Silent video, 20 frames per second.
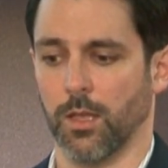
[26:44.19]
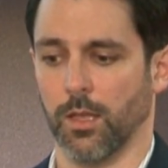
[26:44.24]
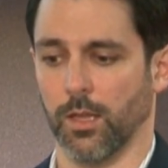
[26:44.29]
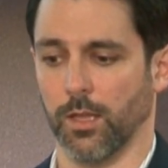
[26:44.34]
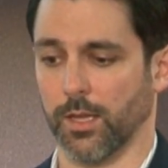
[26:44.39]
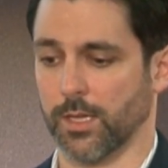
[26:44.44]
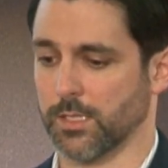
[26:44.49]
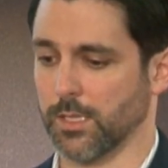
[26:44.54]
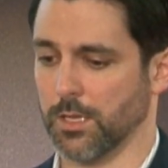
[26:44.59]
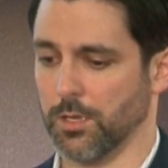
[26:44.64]

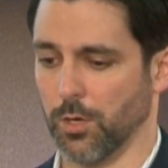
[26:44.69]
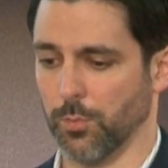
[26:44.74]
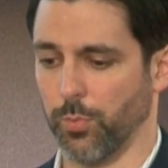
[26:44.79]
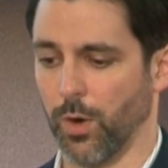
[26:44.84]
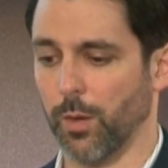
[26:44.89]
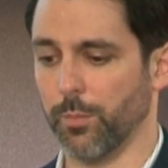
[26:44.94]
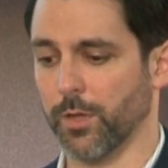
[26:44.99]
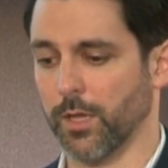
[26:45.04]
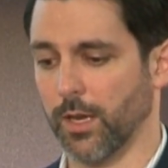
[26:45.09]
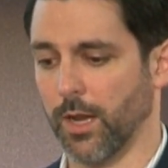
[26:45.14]
Like I said, you're
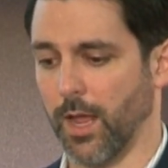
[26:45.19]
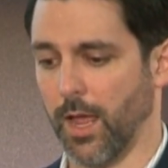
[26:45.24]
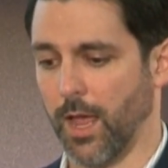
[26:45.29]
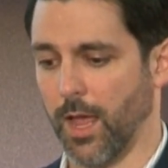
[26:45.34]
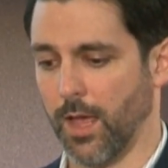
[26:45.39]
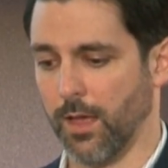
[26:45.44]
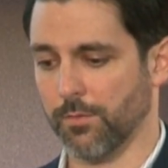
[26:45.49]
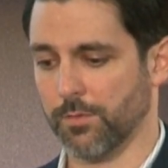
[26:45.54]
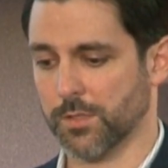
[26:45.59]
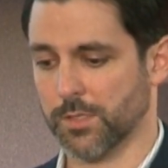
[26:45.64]
probably going to
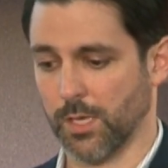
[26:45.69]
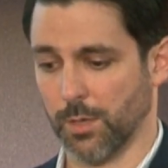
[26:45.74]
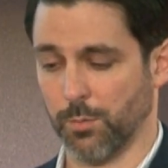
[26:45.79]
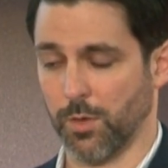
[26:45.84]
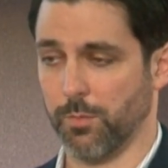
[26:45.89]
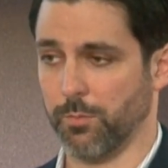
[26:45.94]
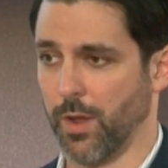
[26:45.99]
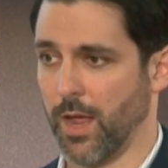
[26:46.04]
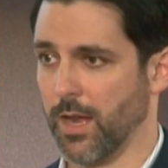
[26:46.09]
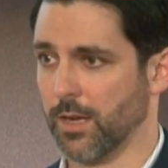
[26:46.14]
have some
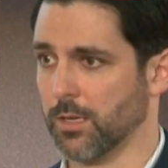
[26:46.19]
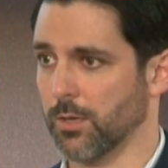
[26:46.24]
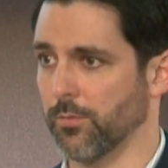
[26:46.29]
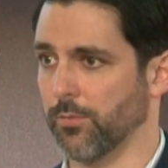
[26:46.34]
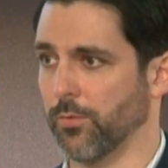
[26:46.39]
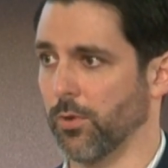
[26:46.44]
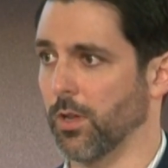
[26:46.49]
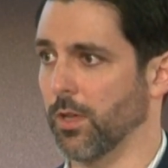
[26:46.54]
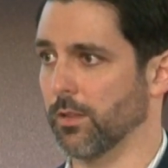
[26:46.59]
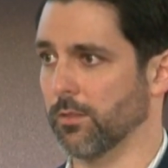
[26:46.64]
impact
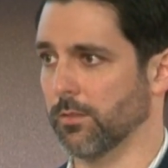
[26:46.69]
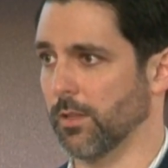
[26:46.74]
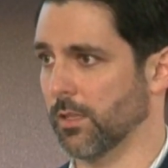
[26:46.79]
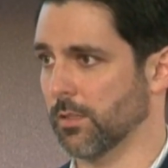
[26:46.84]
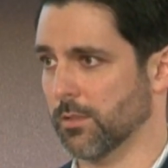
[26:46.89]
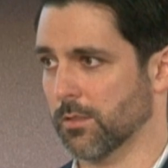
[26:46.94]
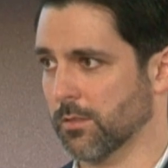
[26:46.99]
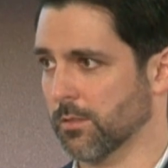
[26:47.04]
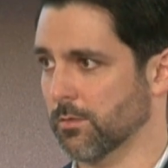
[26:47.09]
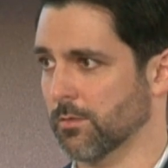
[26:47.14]
up front.
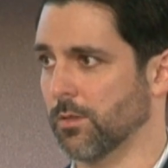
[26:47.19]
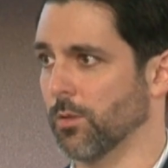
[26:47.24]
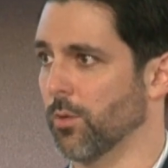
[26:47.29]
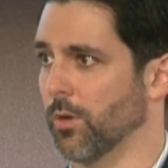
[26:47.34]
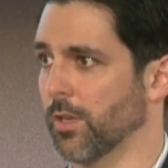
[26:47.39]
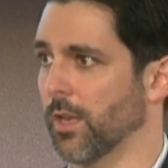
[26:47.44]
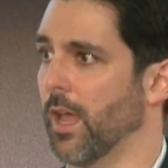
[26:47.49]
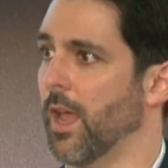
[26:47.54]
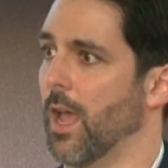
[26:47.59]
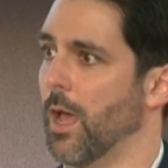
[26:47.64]
That's
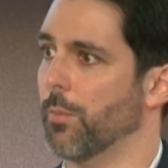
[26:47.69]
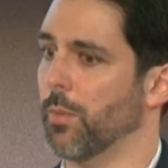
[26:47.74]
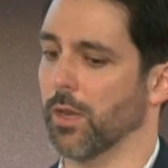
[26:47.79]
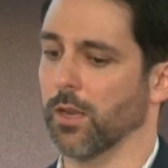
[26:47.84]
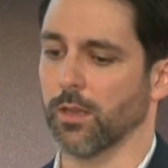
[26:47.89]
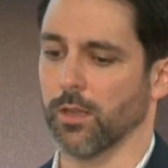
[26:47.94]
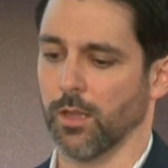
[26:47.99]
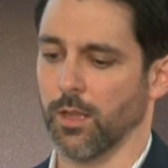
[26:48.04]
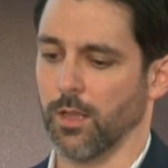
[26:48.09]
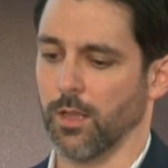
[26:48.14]
going to happen.